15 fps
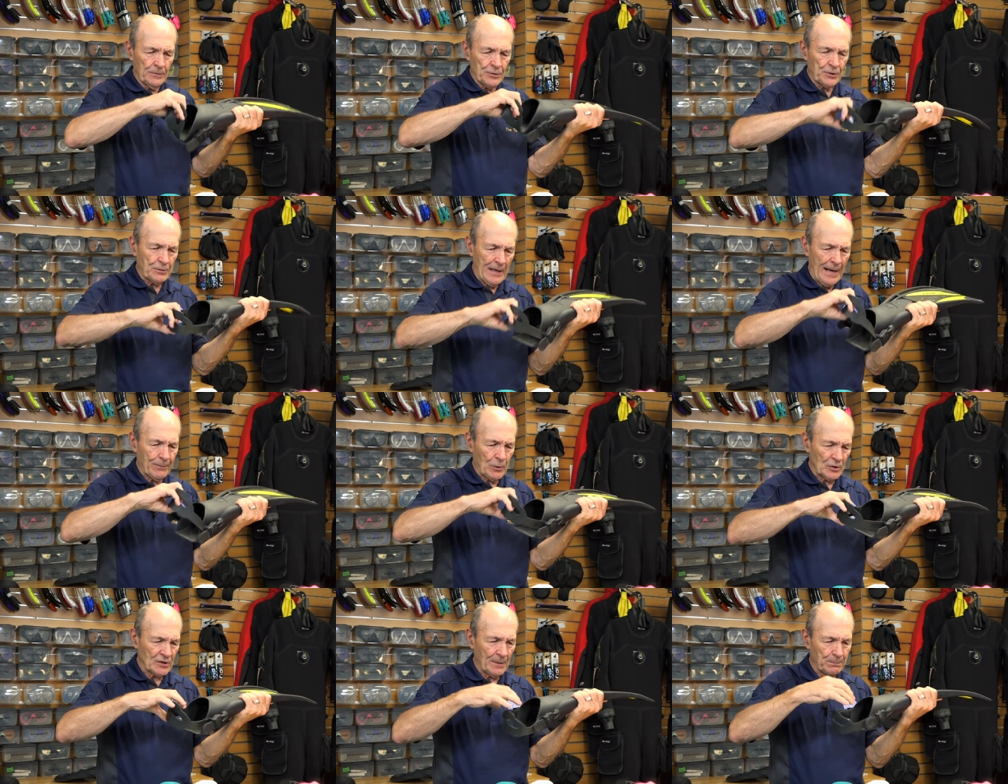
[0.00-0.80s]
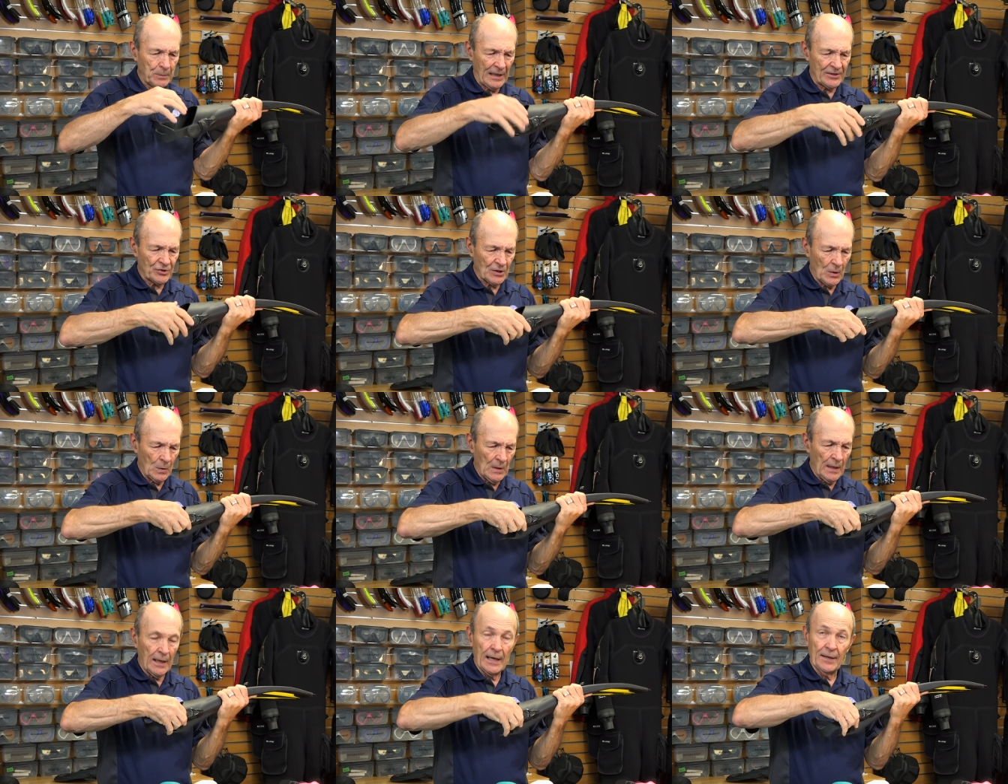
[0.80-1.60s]
strap goes up like so,
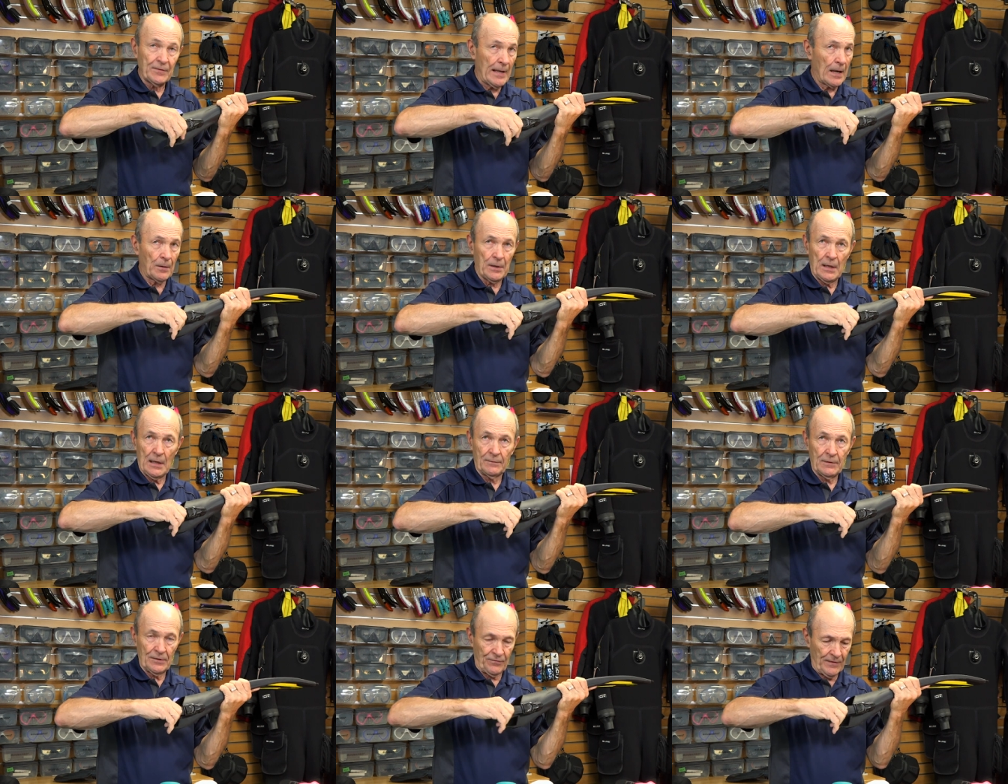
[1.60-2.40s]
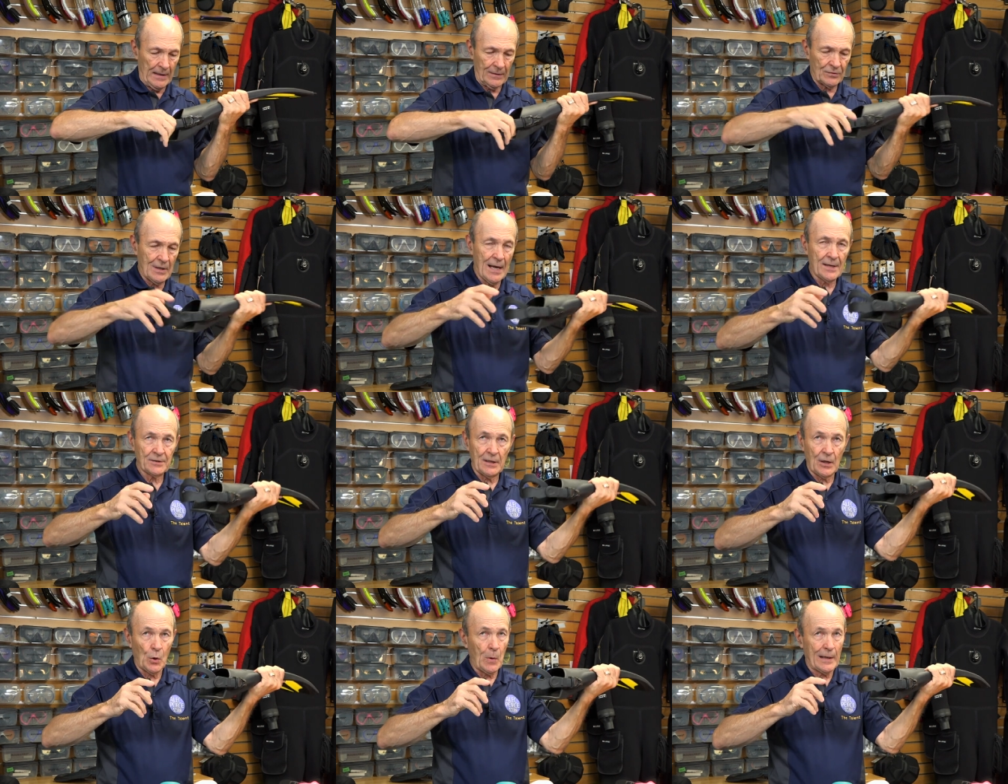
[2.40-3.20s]
and now they have these
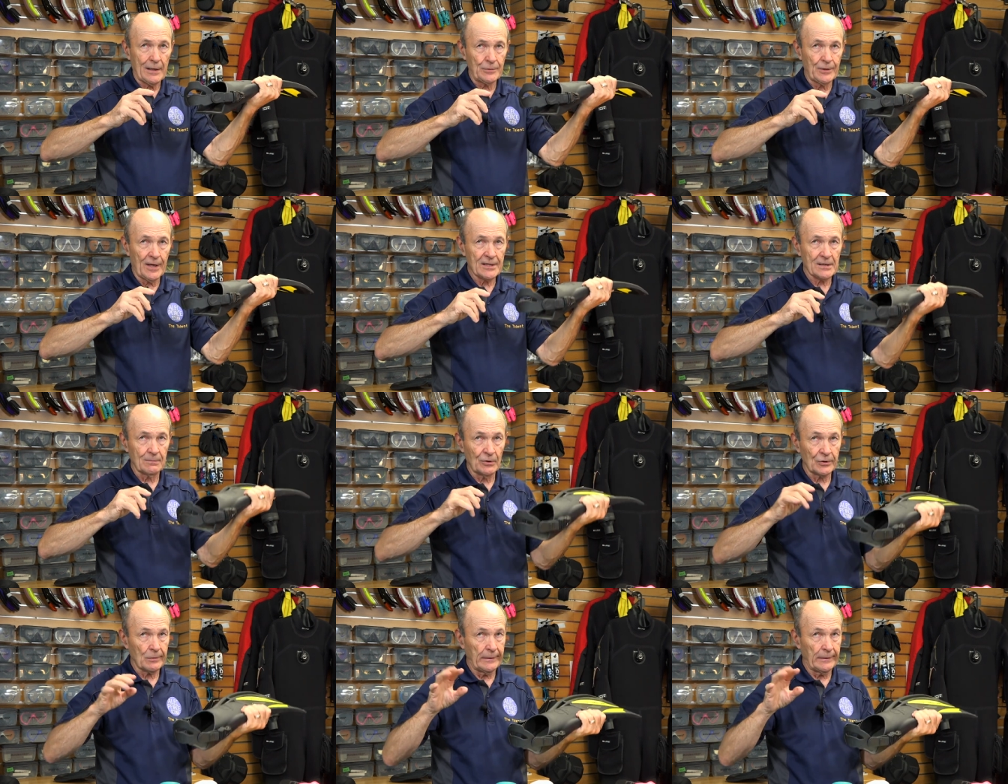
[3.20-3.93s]
fantastic quick adjustables.